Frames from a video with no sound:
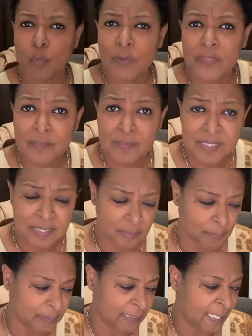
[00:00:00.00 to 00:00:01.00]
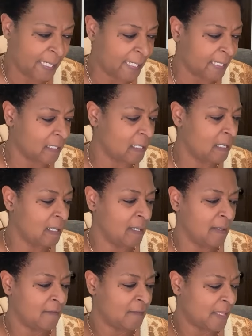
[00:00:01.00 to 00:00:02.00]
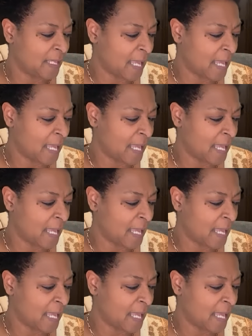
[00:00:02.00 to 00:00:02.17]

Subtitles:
rhythms to play. They